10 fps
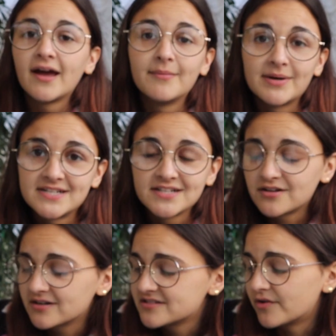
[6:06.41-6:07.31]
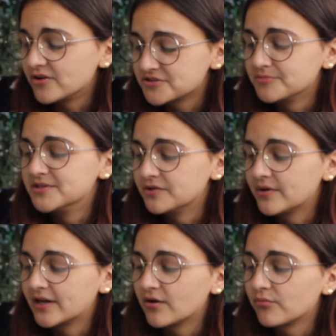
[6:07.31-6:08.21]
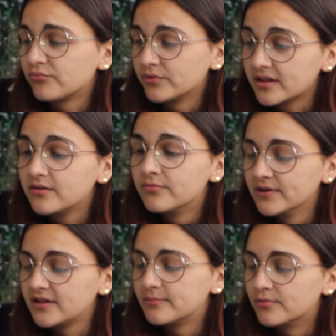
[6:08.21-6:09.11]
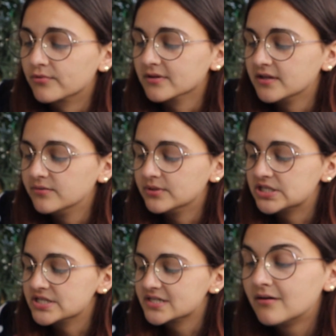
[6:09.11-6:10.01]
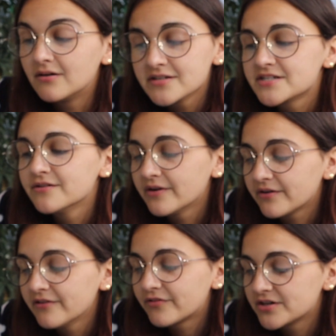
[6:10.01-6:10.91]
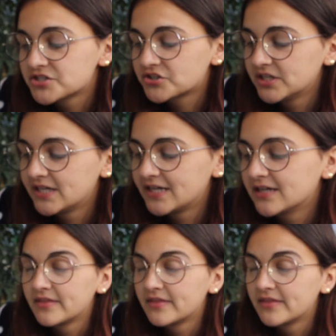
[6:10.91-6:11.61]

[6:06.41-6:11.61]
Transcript: And my TikToks have also been doing really, really poorly, which is also very frustrating.